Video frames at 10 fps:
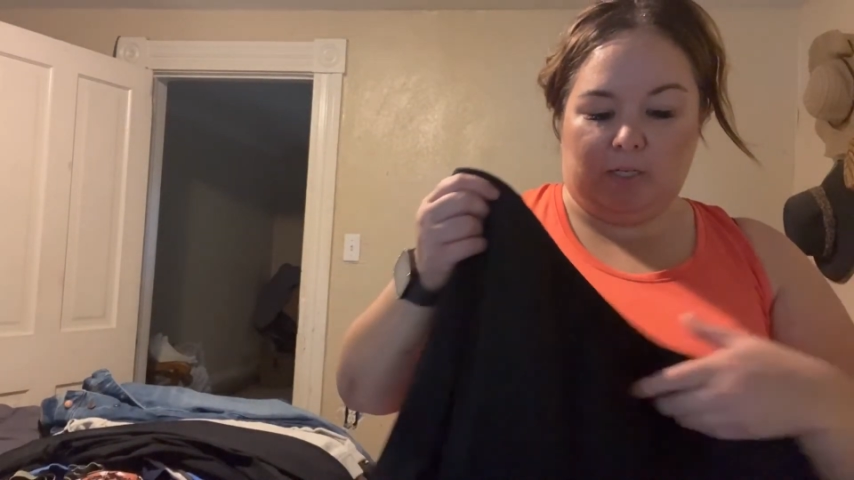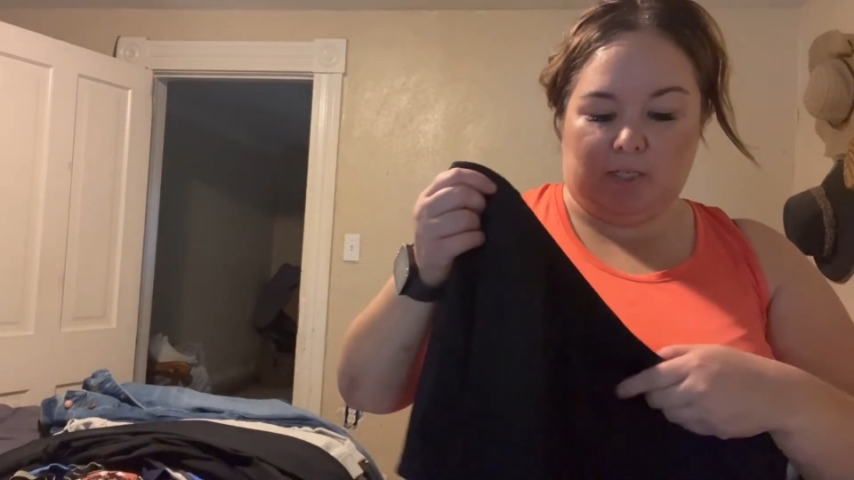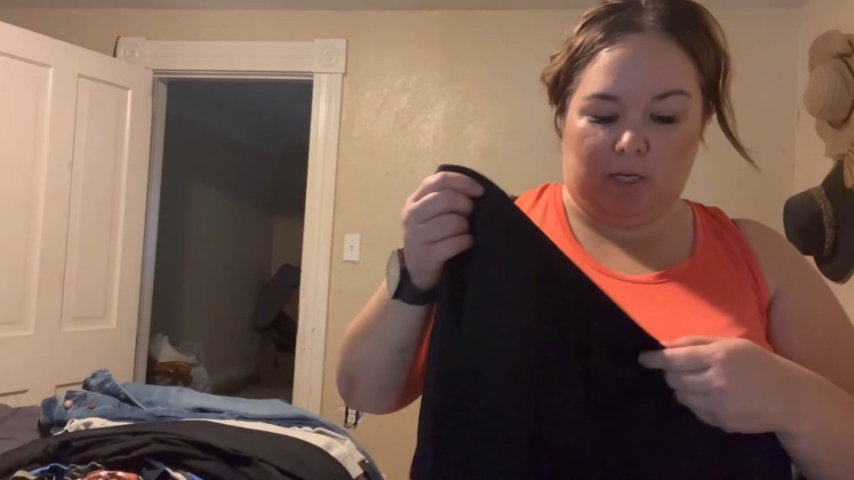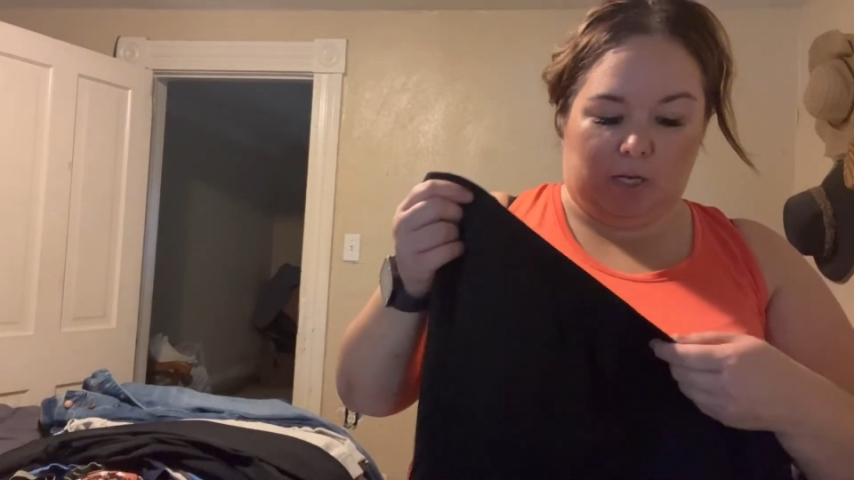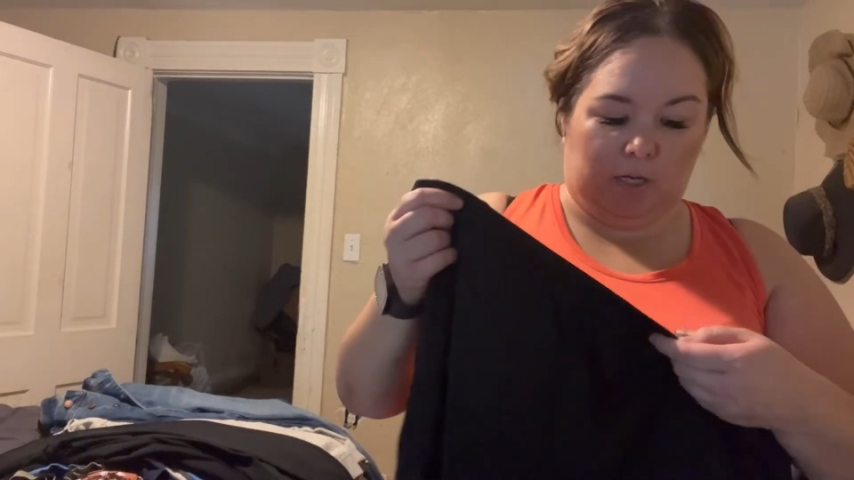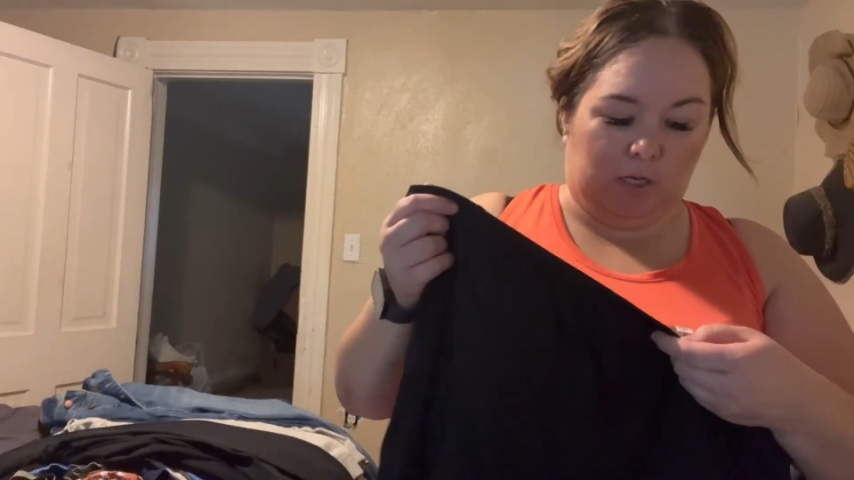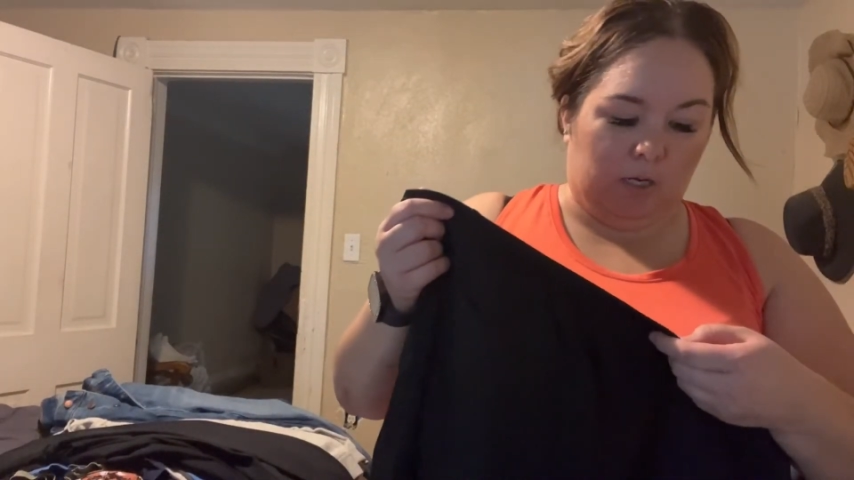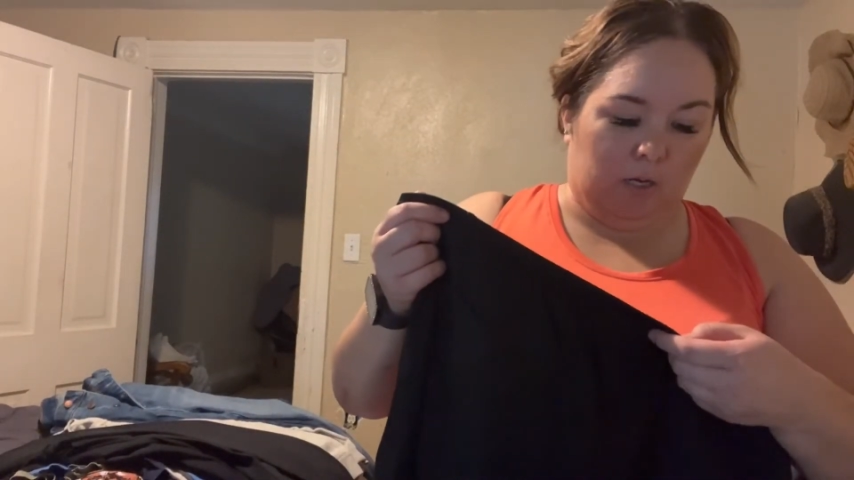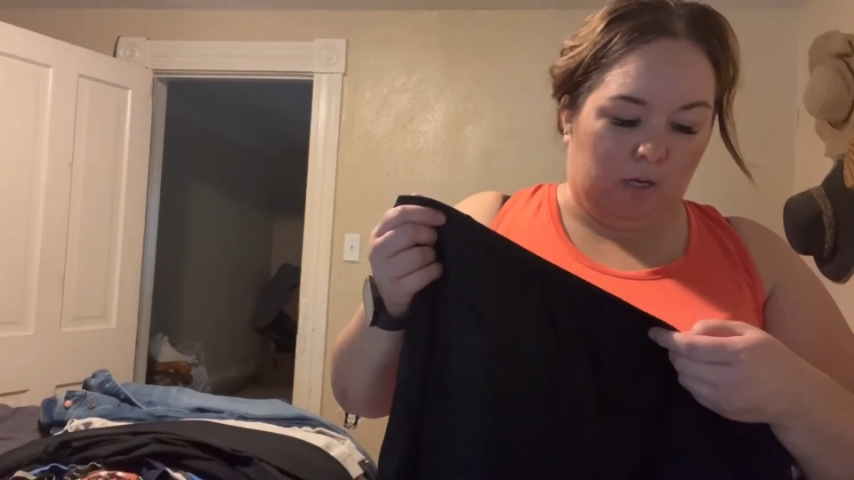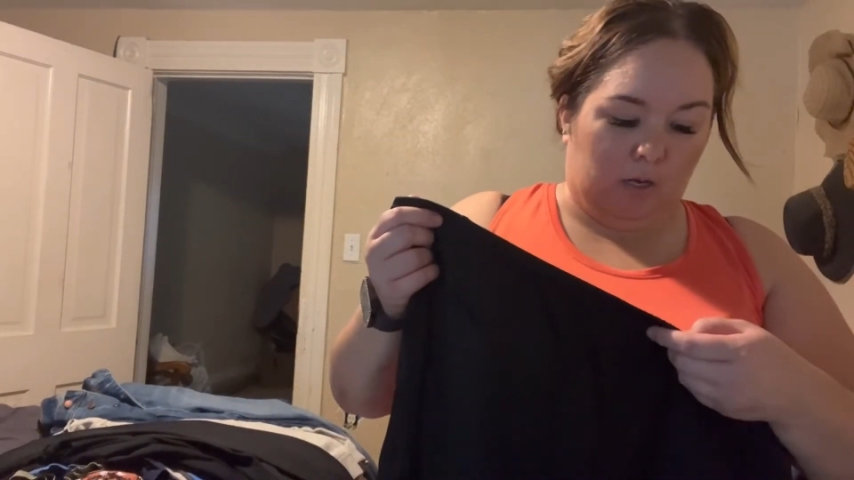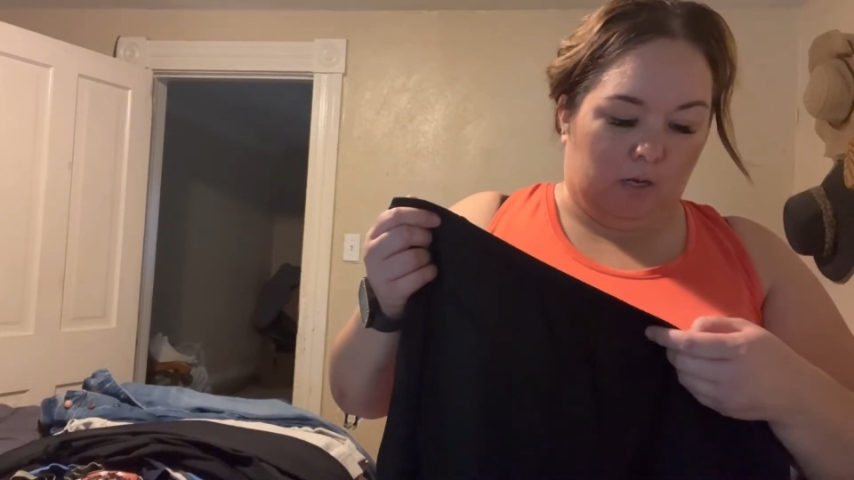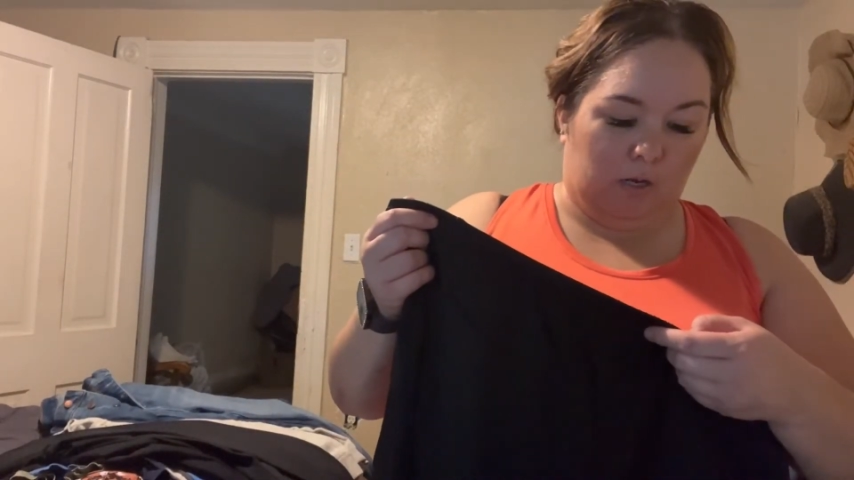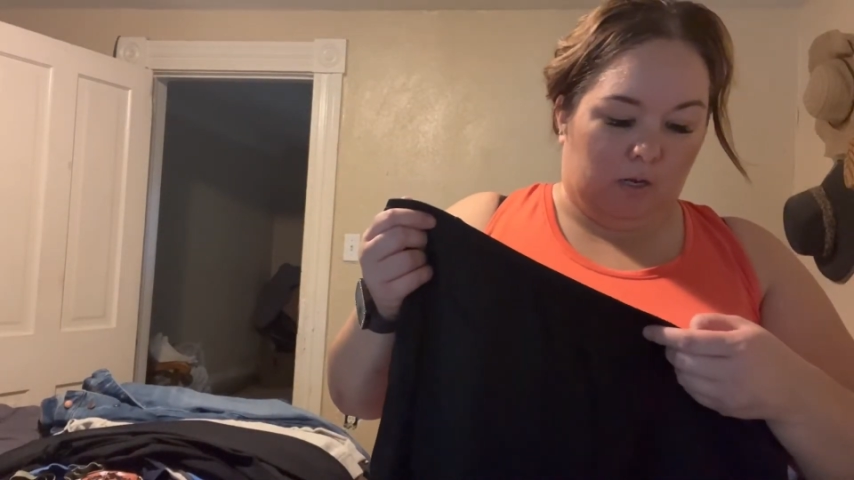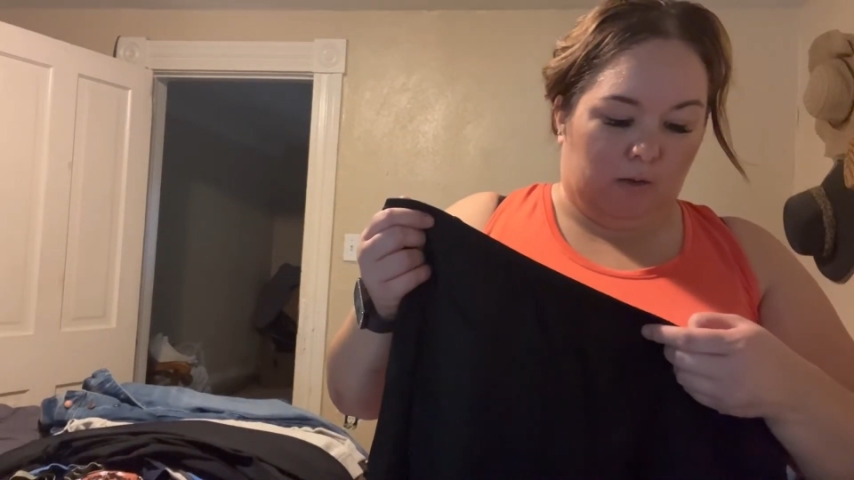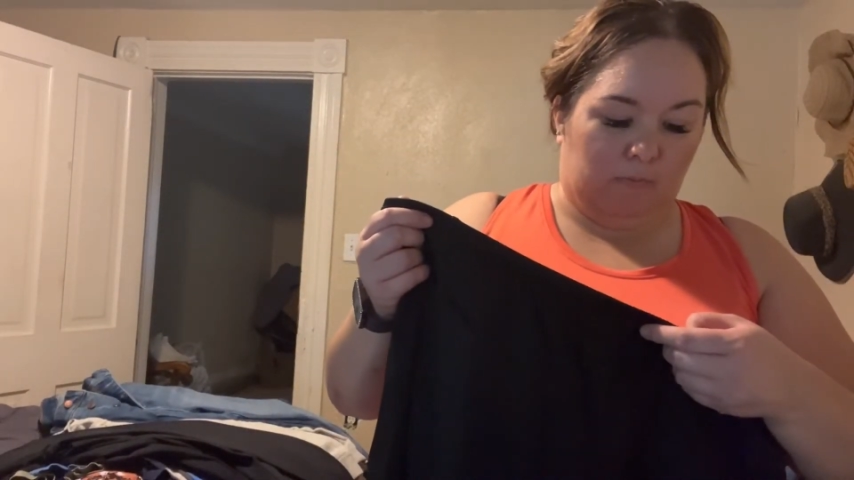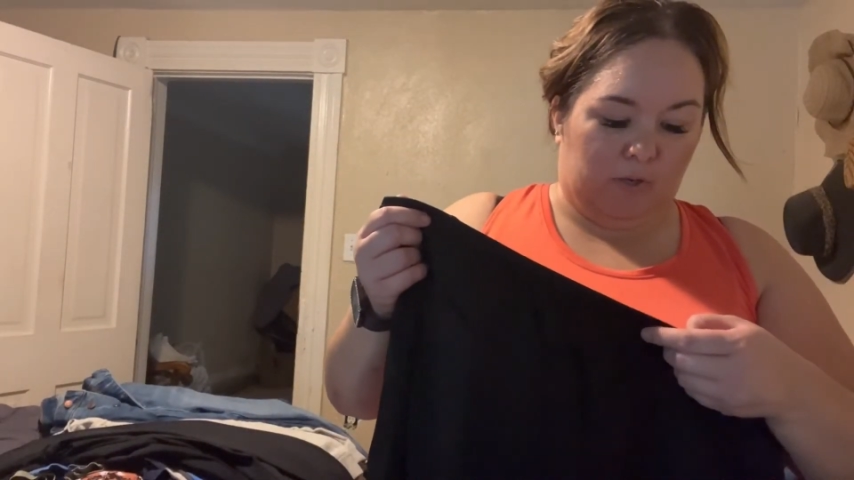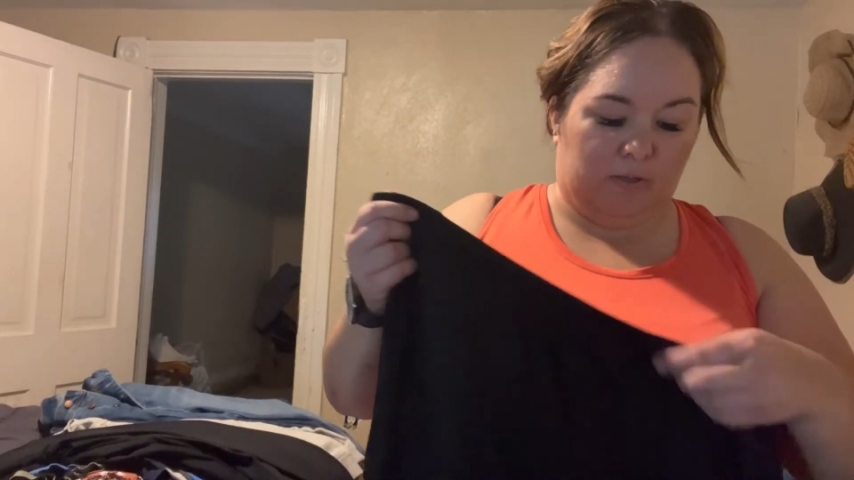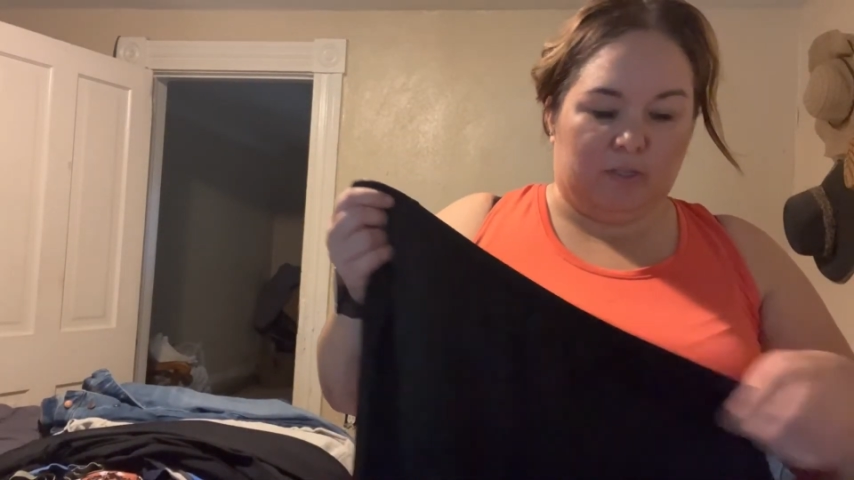take, this